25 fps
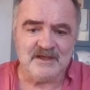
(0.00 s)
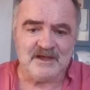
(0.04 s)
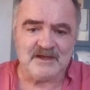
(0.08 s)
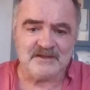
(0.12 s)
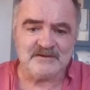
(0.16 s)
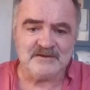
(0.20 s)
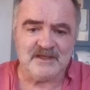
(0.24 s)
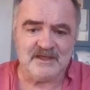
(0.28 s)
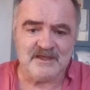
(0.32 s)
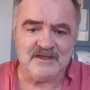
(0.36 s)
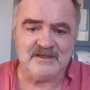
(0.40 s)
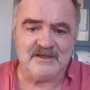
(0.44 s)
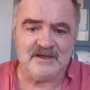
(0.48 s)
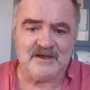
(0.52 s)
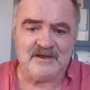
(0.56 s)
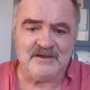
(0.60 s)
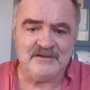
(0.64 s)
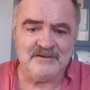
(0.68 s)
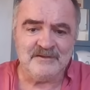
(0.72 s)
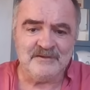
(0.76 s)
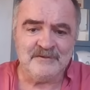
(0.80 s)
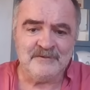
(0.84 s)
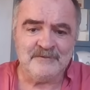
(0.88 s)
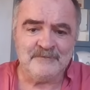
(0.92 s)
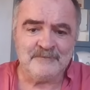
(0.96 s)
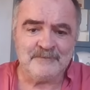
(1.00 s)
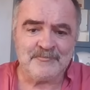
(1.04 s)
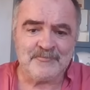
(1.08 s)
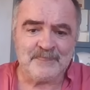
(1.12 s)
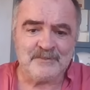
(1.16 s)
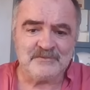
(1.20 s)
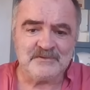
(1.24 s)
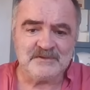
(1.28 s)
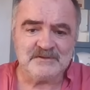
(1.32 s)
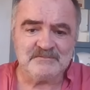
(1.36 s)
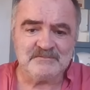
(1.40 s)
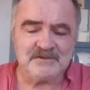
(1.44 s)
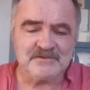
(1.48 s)
and here.
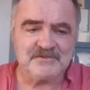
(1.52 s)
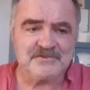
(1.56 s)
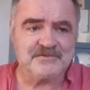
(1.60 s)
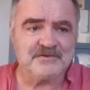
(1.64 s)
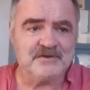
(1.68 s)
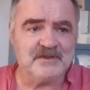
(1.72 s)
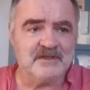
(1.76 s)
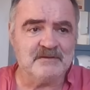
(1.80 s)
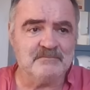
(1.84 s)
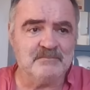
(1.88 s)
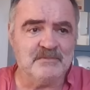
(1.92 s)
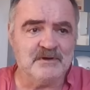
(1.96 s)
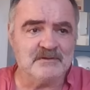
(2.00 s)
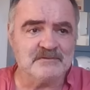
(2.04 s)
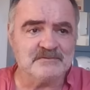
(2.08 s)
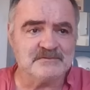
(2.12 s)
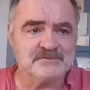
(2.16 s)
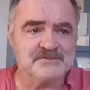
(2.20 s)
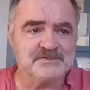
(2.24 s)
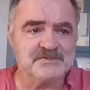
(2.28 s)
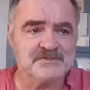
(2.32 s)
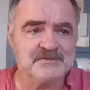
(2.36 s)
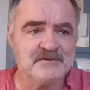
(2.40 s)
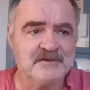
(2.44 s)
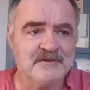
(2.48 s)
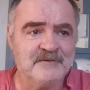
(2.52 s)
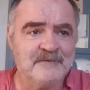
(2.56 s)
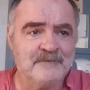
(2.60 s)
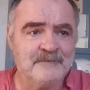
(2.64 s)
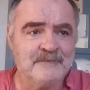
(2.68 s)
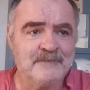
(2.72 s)
3 months,